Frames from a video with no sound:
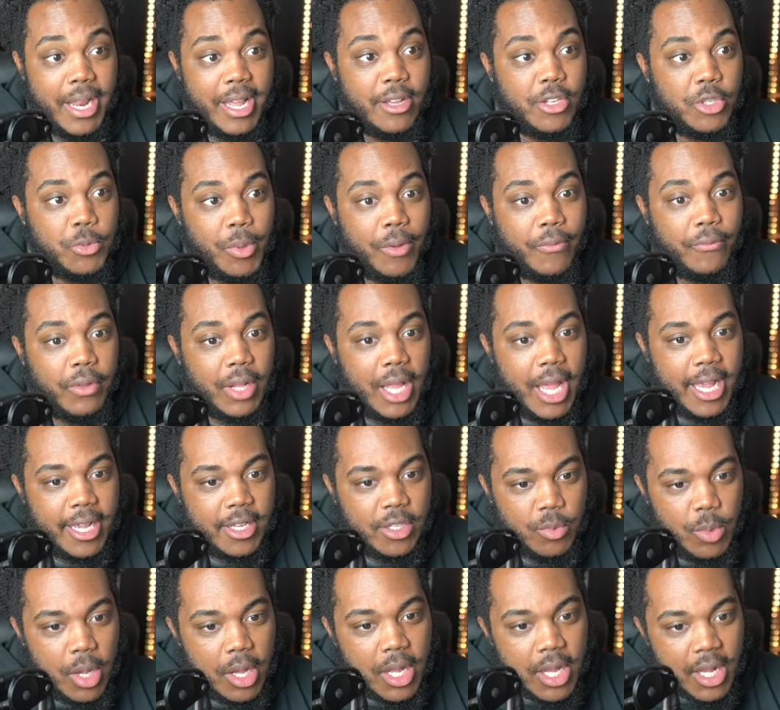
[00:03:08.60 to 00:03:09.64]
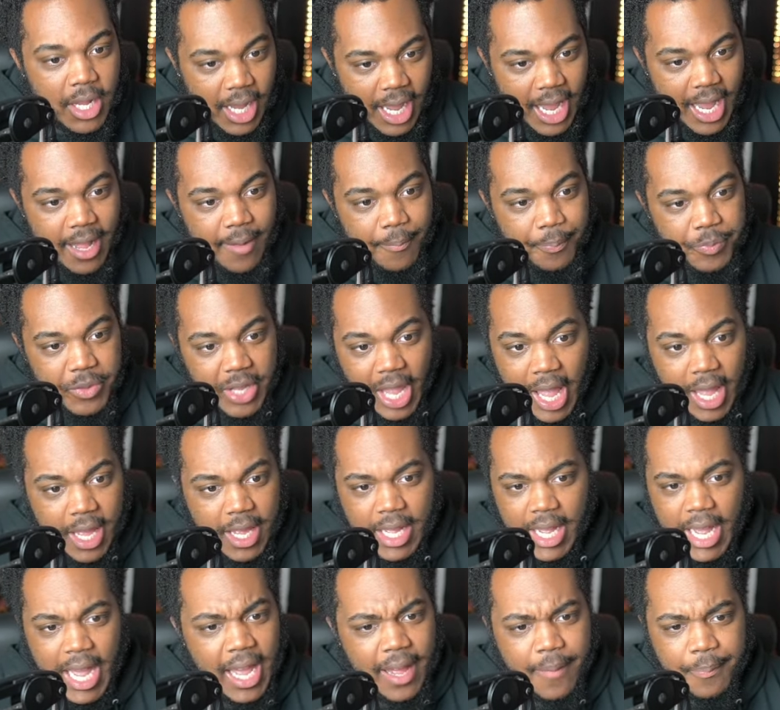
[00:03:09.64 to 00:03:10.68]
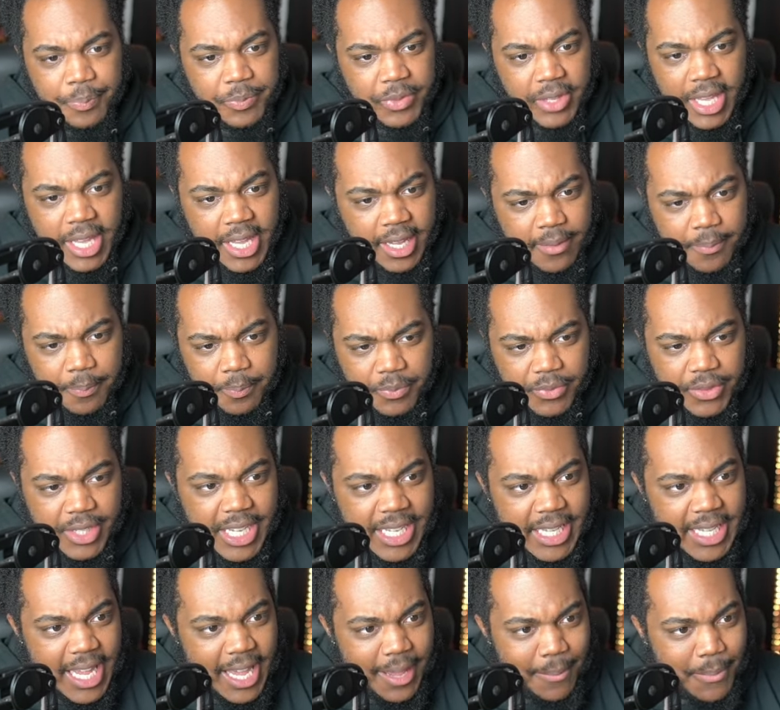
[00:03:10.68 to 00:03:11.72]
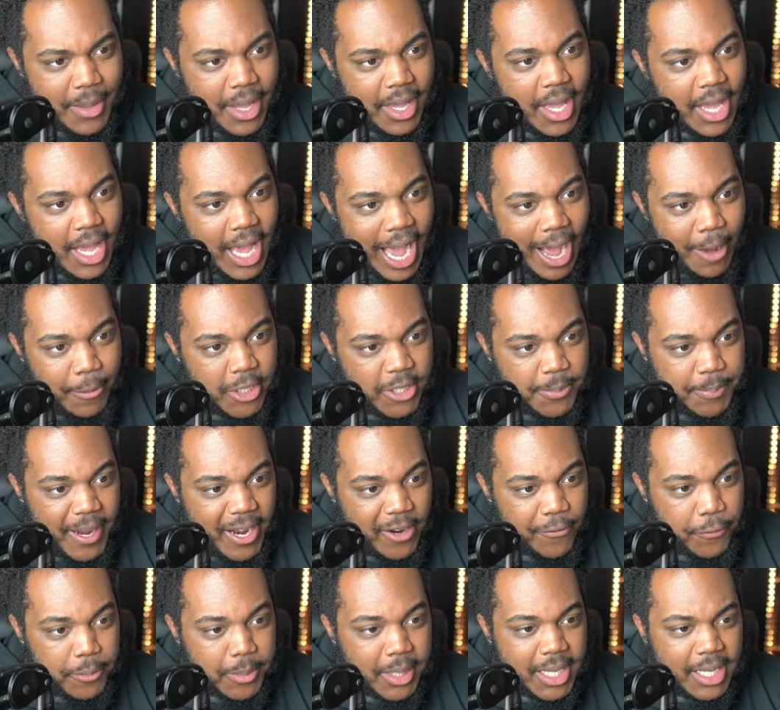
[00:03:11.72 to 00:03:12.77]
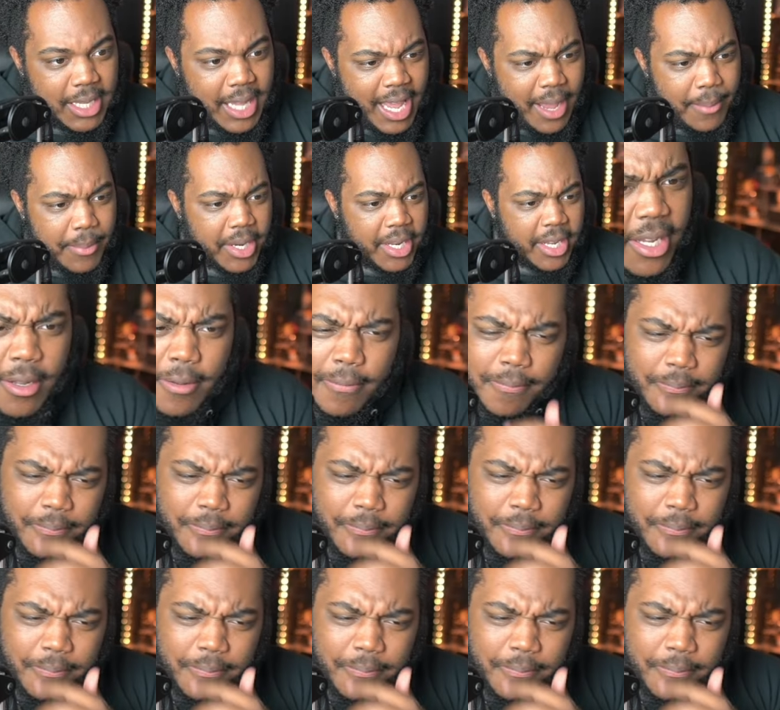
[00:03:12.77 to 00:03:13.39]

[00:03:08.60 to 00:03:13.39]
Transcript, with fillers: else went flying as well. Ah, it didn't hit me. I was spared from the calamity.